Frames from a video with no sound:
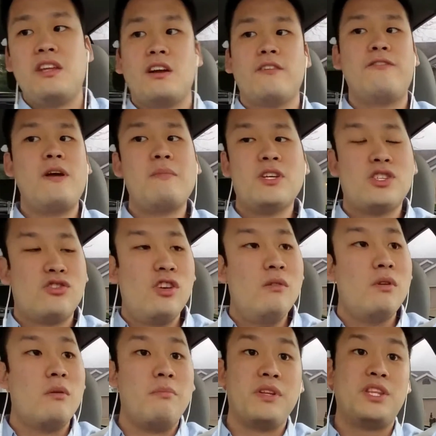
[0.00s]
a famous
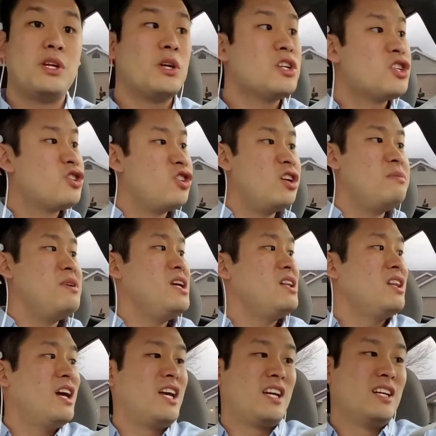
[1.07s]
streamer, but they were streaming
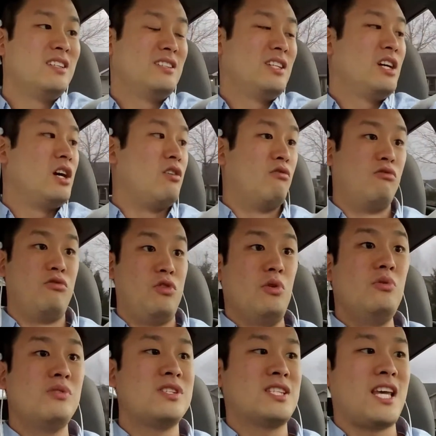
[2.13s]
like
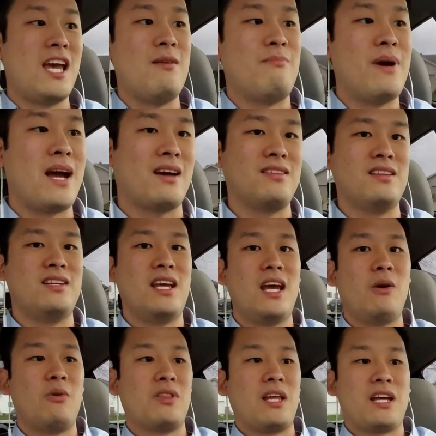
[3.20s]
RuneScape back in the day
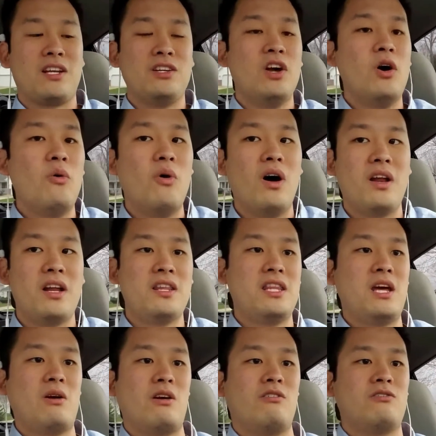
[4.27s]
with like no one, and
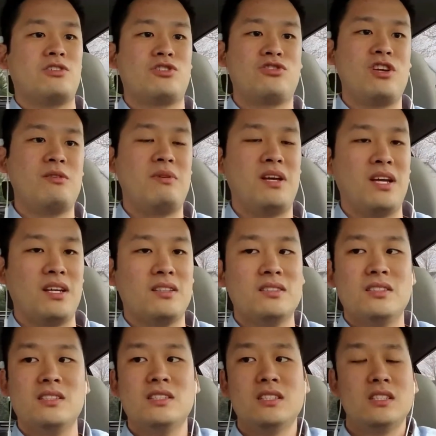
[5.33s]
they were streaming,
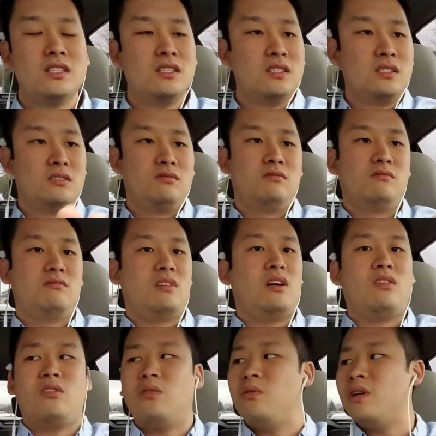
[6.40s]
I
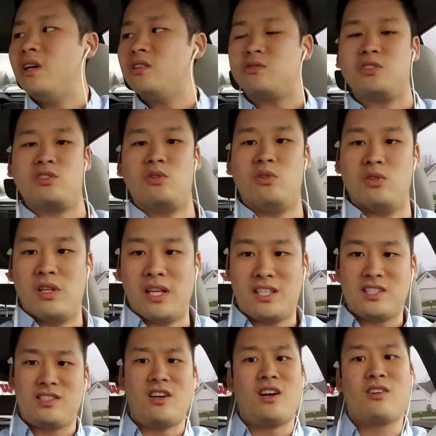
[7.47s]
don't know what else was old, like
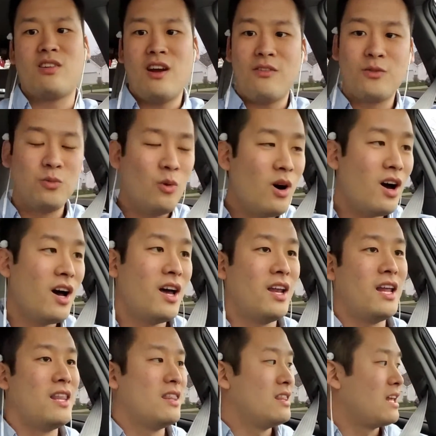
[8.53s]
StarCraft 1,
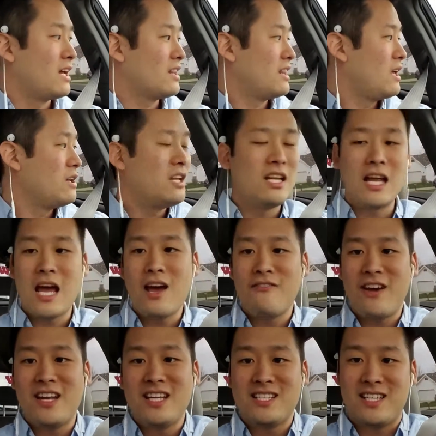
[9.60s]
and like they didn't have
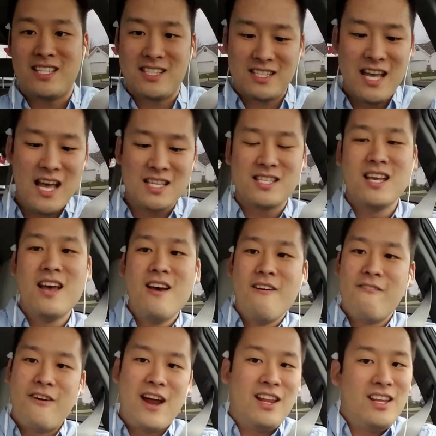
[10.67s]
any success.
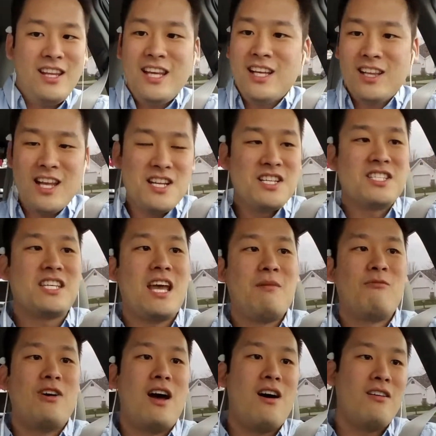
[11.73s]
Finally League of Legends
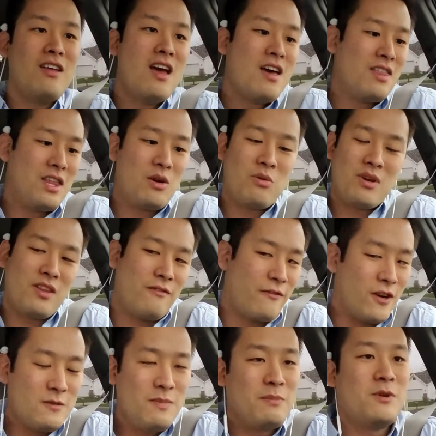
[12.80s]
came around, they were one of the
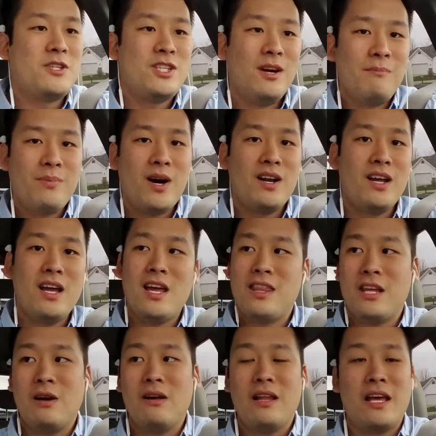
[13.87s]
first people to jump on it.
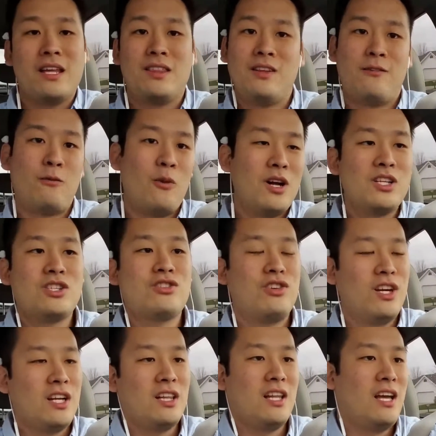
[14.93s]
They were like the one
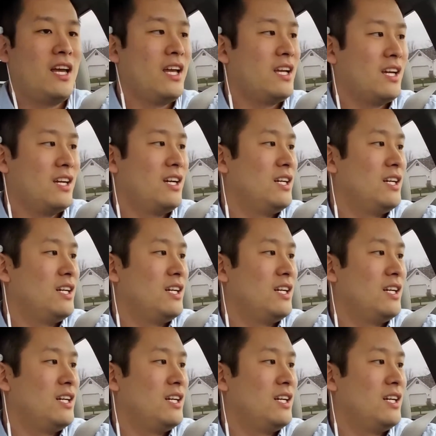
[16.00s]
trick like